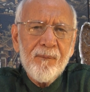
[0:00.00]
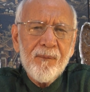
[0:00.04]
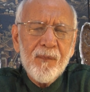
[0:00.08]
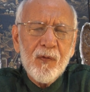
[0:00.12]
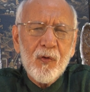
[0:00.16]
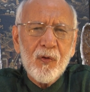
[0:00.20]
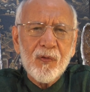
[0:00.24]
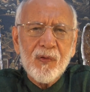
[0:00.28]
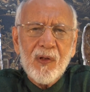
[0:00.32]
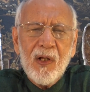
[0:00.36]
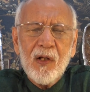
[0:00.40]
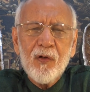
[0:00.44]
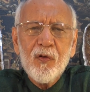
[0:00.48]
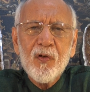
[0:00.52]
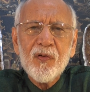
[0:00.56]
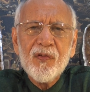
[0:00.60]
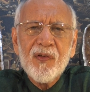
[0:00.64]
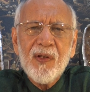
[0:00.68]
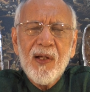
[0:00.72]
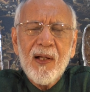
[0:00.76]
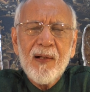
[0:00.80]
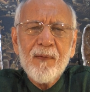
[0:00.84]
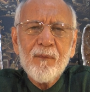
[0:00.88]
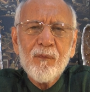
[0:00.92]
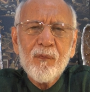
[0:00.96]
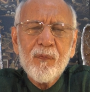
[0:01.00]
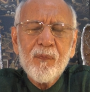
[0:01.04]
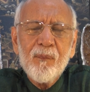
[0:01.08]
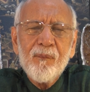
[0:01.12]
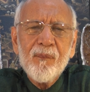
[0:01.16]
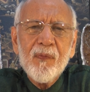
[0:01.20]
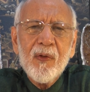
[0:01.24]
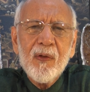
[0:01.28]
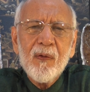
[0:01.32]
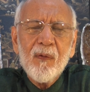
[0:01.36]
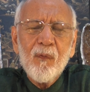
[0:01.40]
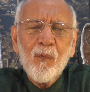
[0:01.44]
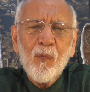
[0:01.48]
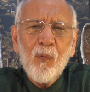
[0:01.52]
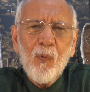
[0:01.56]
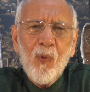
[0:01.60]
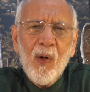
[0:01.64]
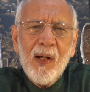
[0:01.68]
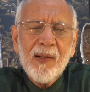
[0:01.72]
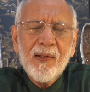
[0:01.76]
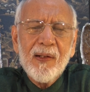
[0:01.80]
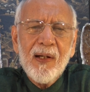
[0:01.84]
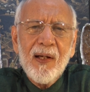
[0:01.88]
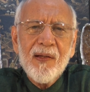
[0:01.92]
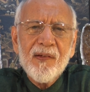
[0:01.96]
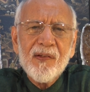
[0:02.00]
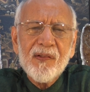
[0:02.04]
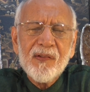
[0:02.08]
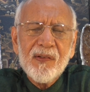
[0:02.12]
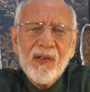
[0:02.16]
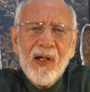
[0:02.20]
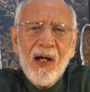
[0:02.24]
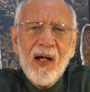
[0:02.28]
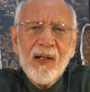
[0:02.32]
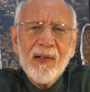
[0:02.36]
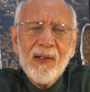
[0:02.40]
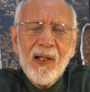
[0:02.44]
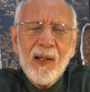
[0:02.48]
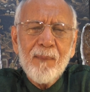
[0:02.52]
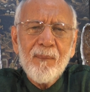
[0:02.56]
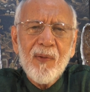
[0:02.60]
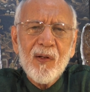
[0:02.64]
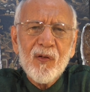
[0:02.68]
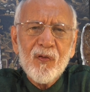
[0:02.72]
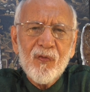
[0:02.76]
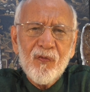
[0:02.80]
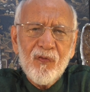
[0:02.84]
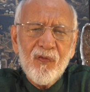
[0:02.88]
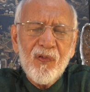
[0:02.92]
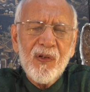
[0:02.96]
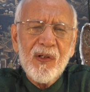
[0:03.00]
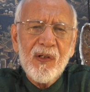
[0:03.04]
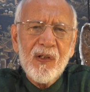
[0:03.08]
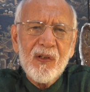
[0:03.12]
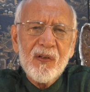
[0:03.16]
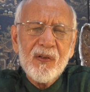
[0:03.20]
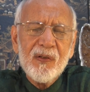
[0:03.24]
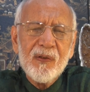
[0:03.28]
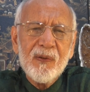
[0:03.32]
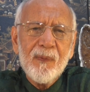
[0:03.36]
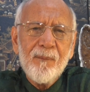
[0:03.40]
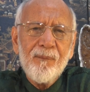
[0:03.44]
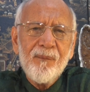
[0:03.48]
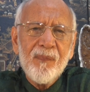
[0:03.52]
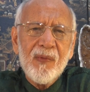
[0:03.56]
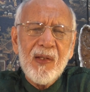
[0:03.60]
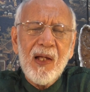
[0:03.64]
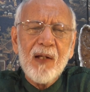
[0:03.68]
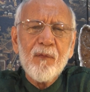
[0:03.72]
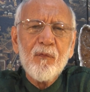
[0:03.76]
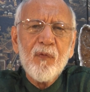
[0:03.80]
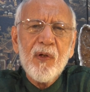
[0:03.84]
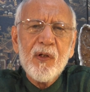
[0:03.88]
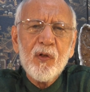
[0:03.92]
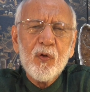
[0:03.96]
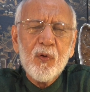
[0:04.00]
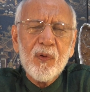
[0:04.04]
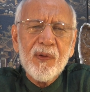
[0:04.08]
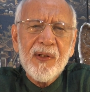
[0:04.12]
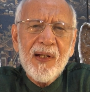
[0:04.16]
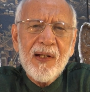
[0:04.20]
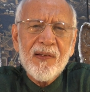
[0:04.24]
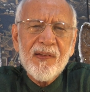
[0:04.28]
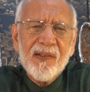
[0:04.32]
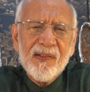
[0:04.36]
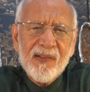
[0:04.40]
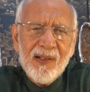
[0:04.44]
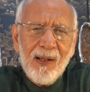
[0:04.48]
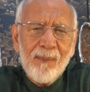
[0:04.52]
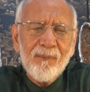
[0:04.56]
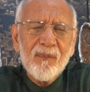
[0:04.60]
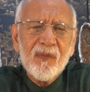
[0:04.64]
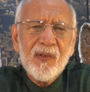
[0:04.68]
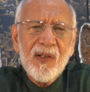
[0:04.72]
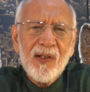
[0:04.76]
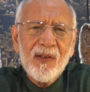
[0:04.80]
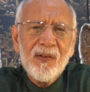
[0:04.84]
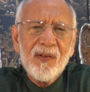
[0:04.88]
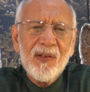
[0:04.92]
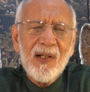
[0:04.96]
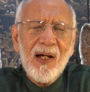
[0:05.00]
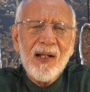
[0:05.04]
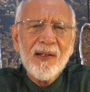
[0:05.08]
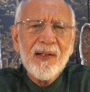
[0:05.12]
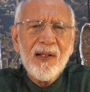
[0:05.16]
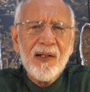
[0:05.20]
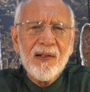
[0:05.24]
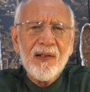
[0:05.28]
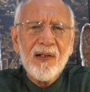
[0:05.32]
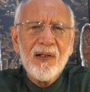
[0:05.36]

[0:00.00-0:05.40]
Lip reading: So tell yourself, what I start, I must finish. That way you'll get something done at